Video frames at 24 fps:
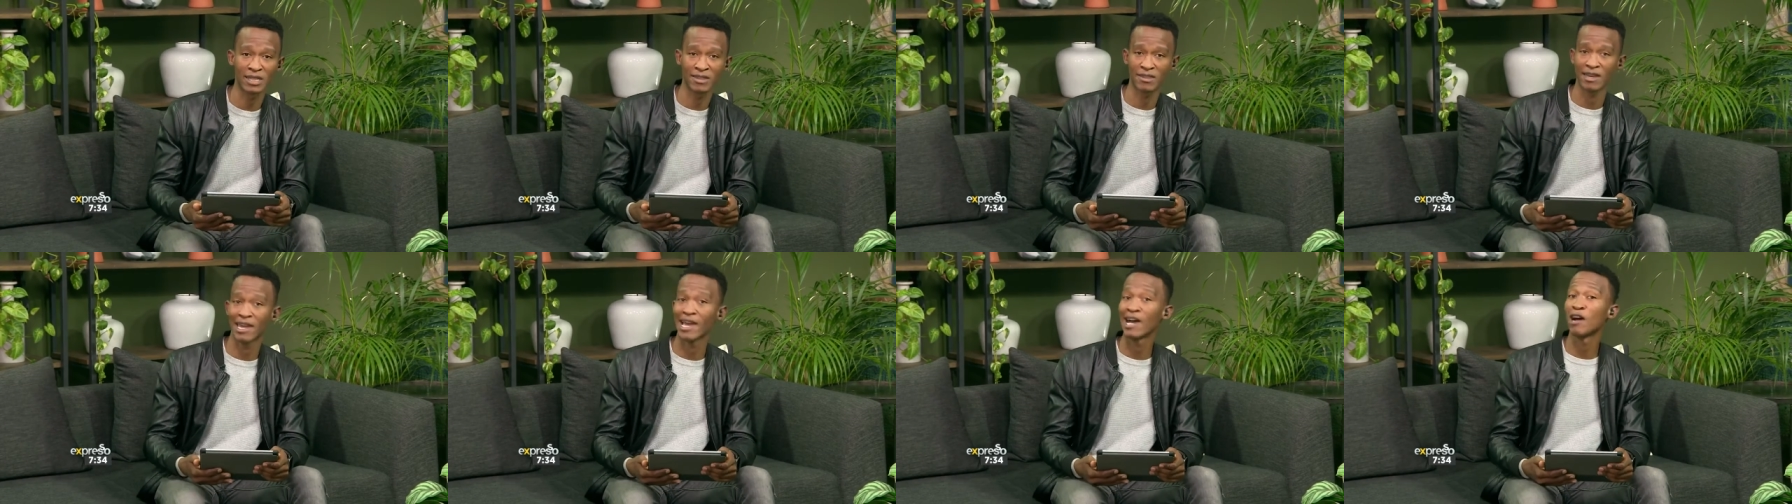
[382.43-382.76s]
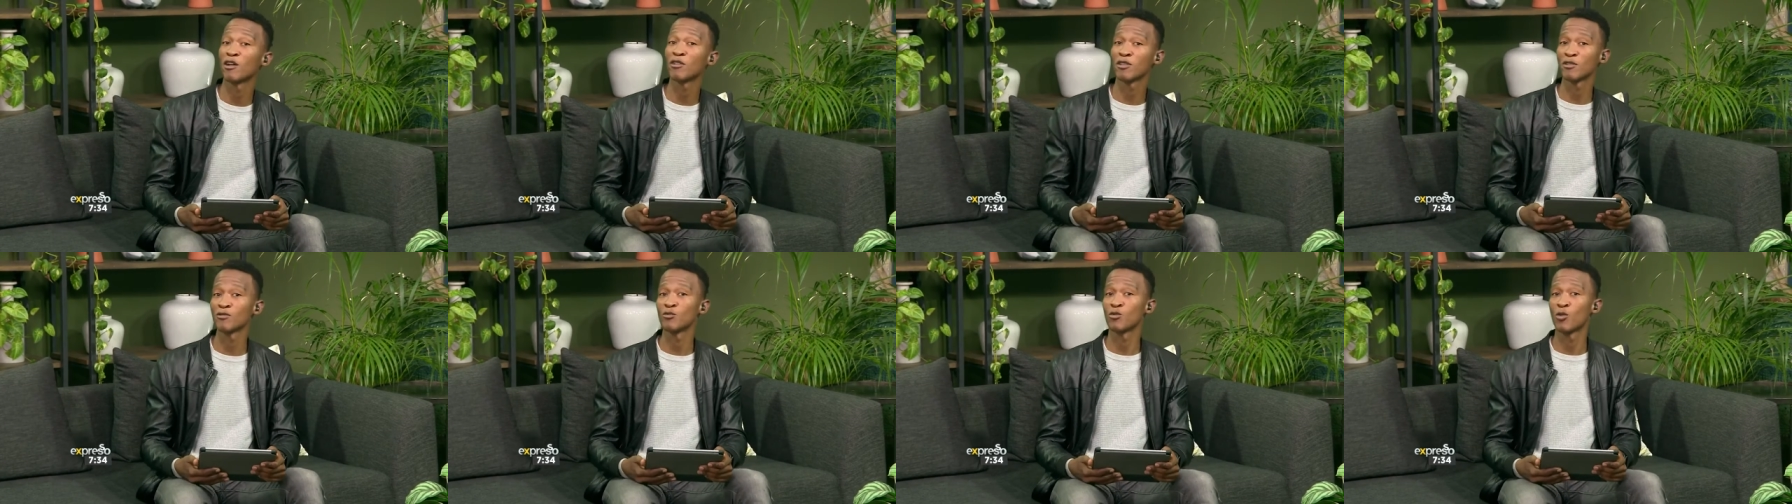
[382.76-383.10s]
that the
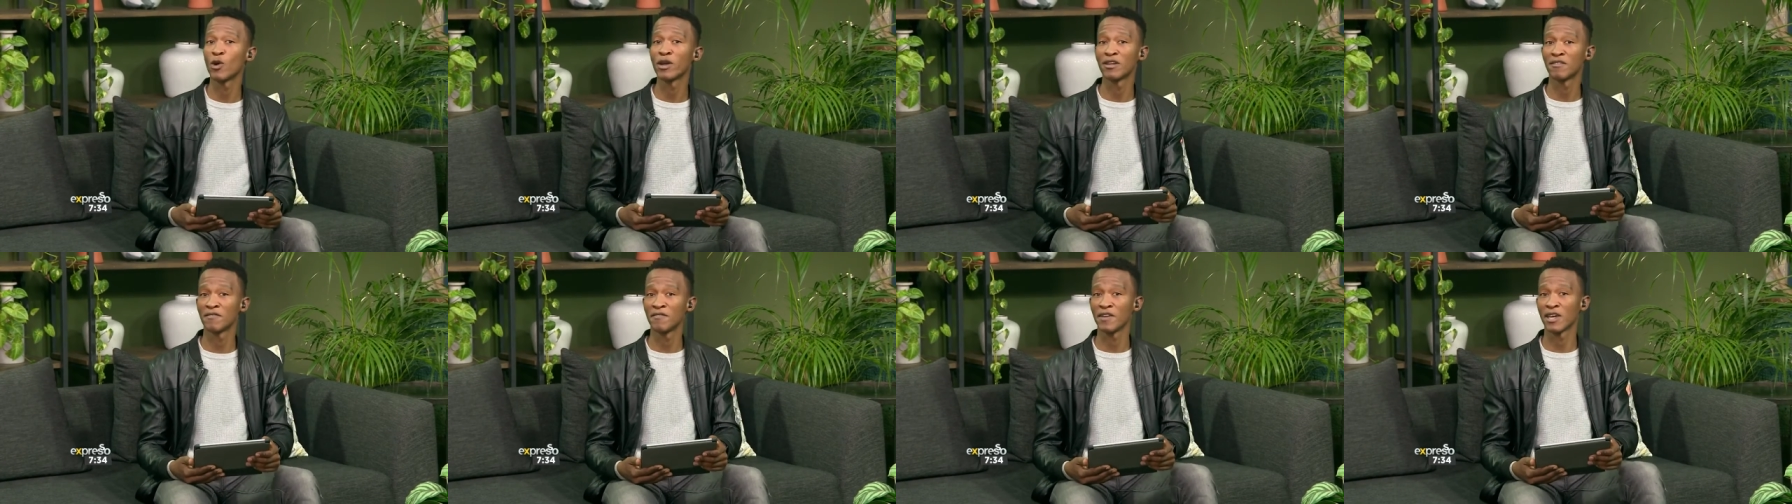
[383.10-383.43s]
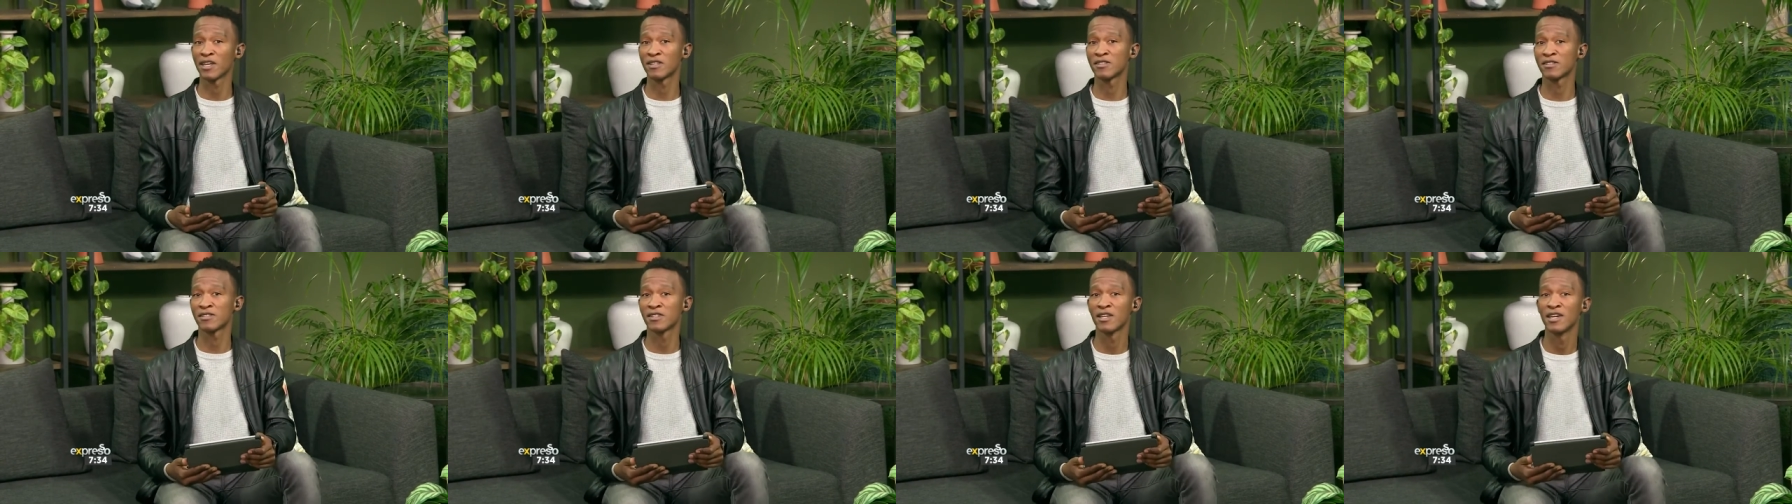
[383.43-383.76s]
health of one
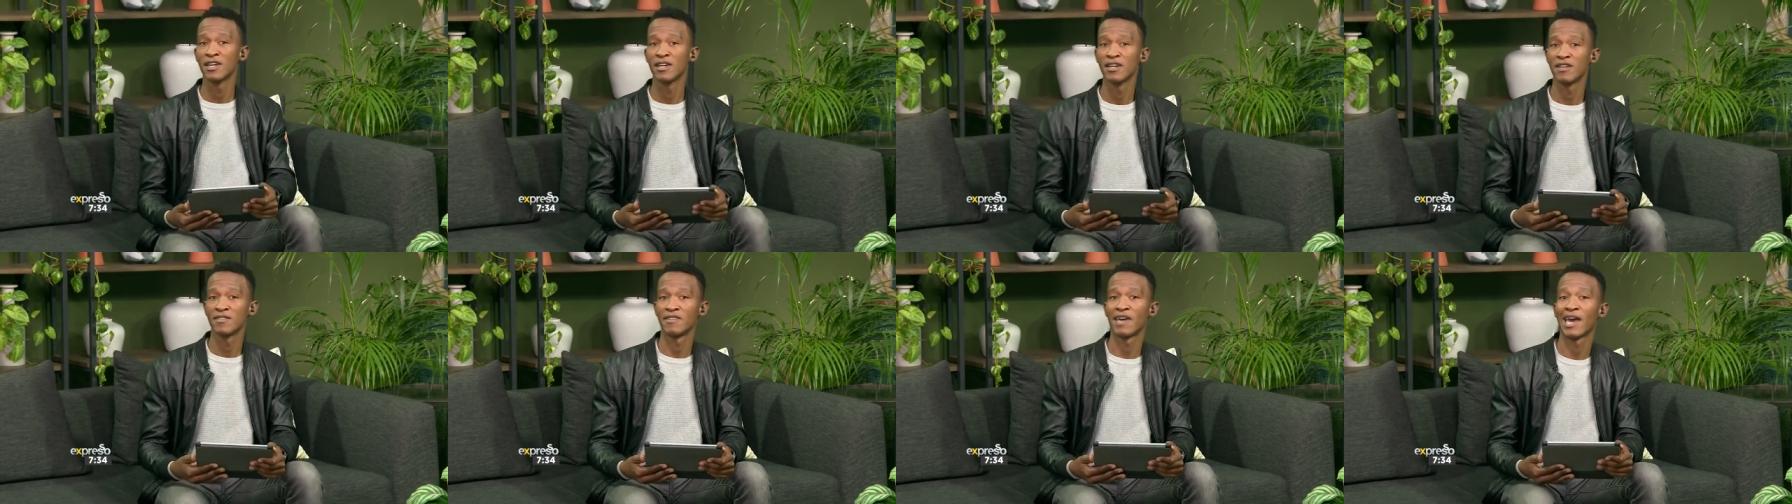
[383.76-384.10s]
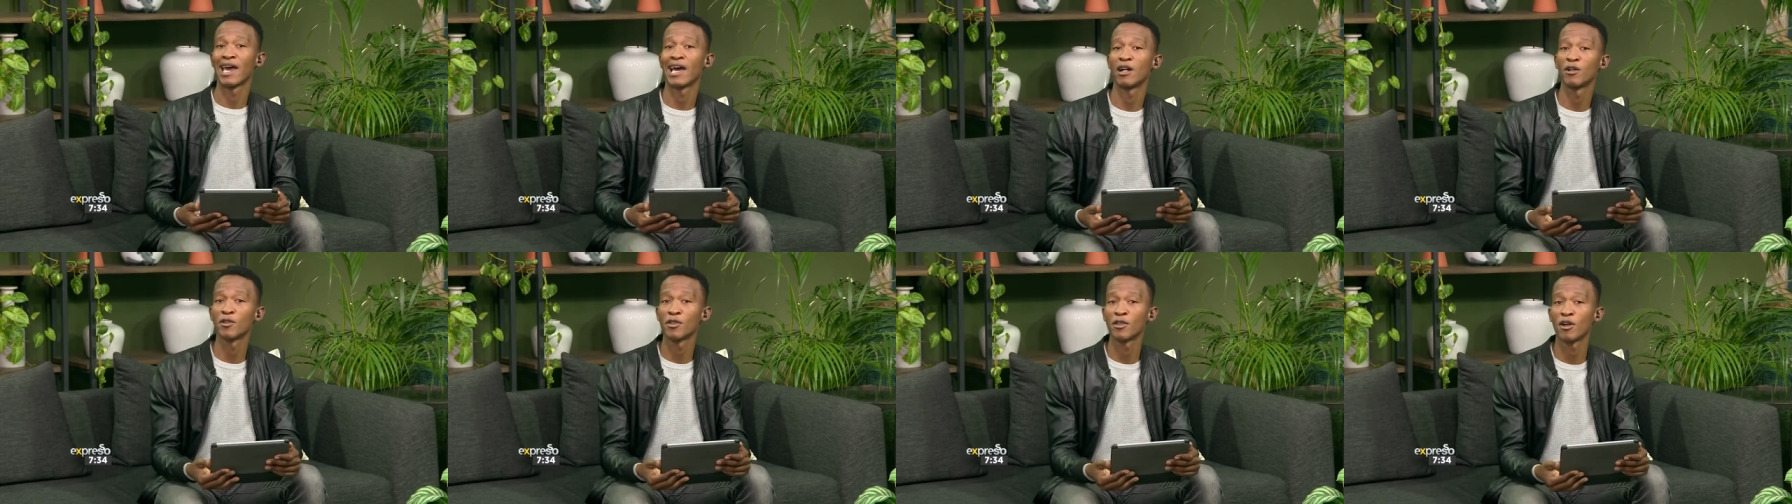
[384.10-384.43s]
affects the
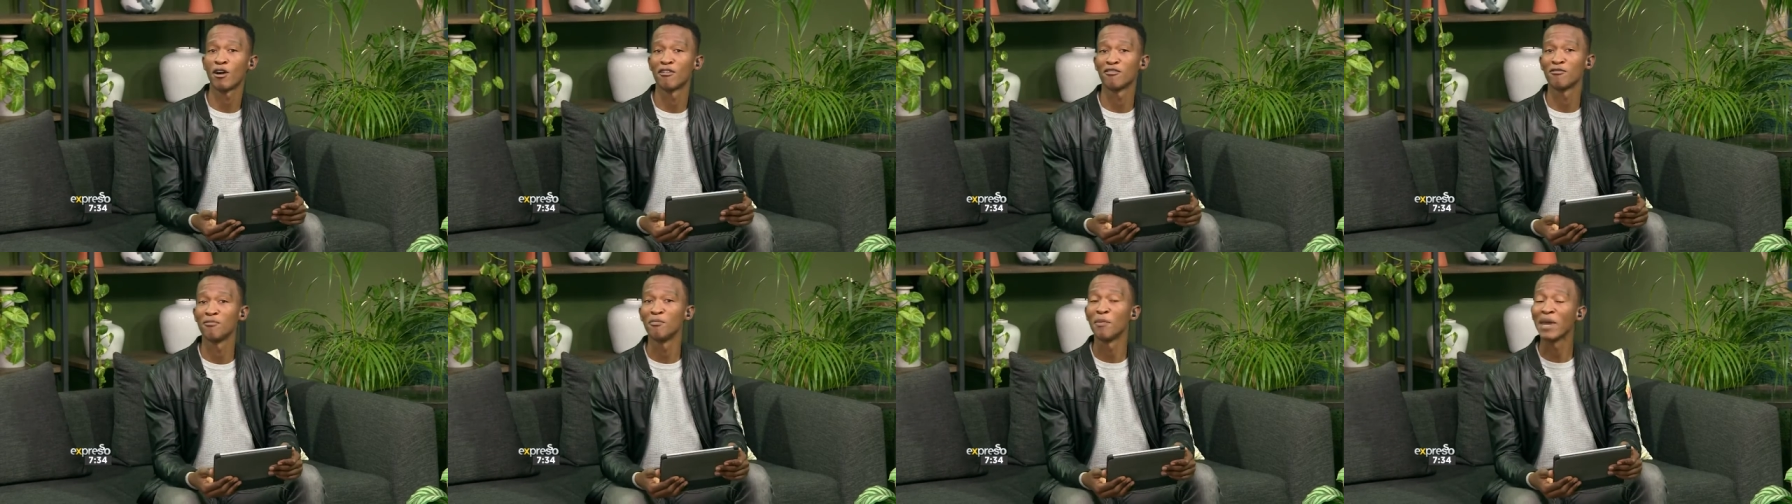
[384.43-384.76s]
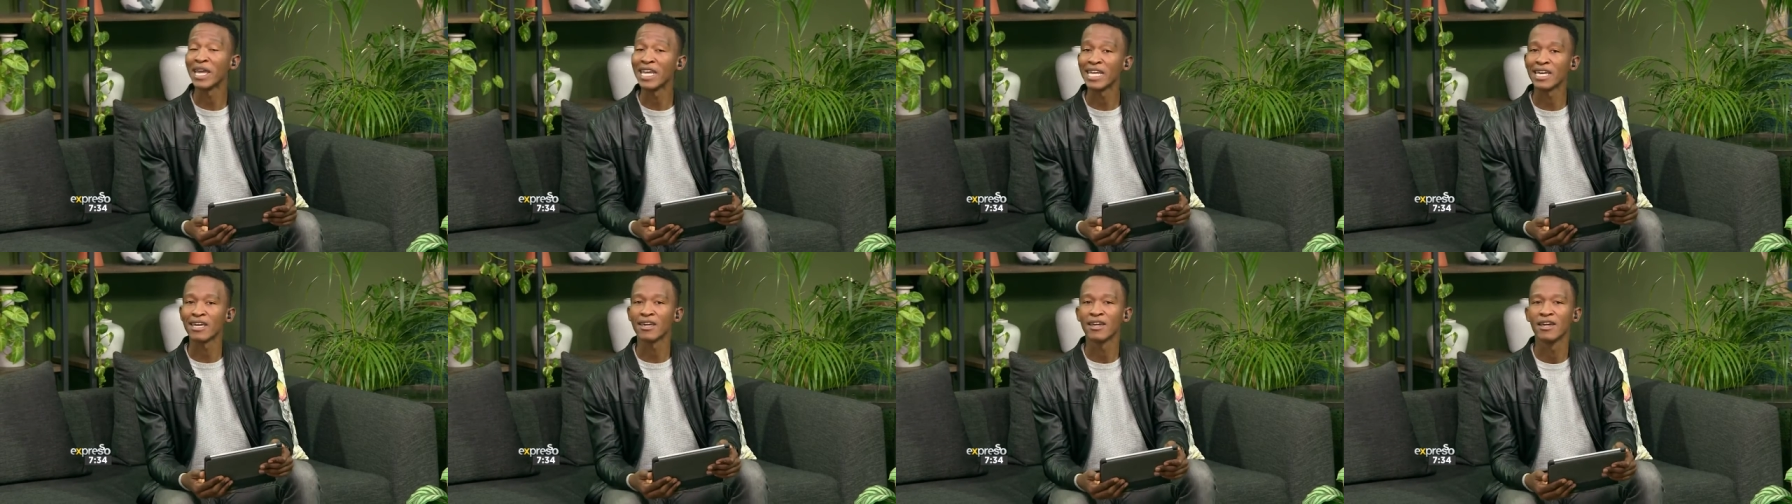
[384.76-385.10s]
health of
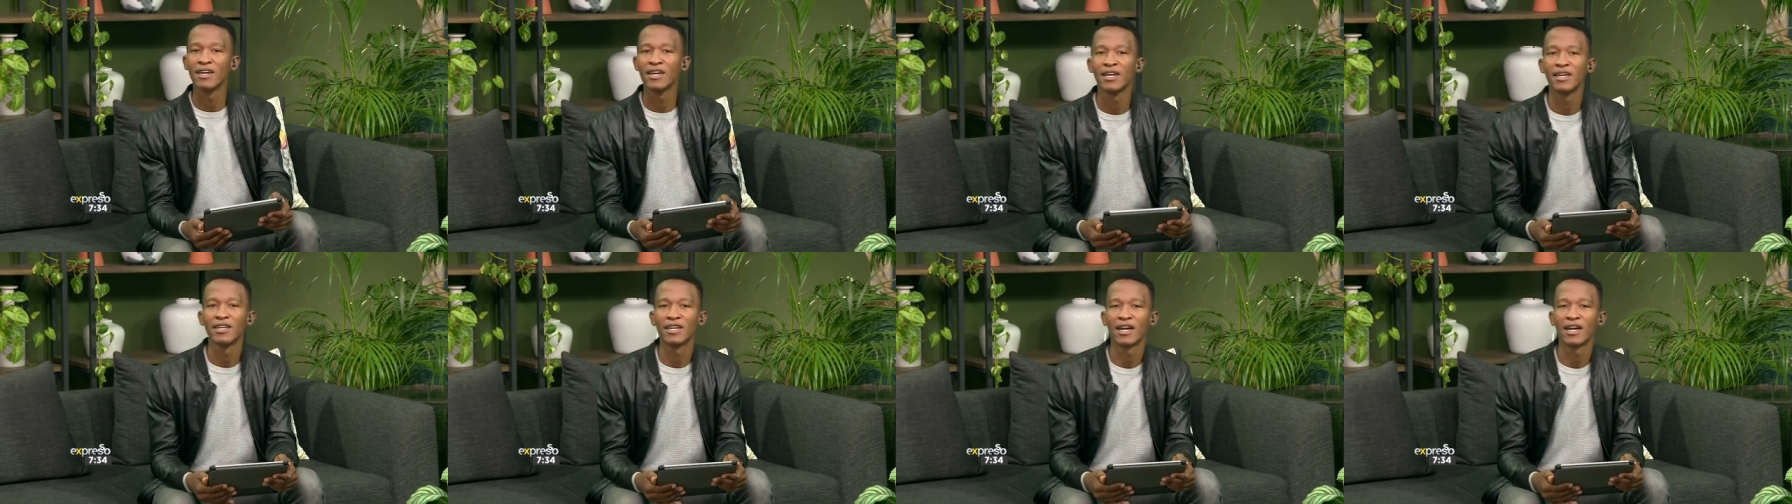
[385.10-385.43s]
many.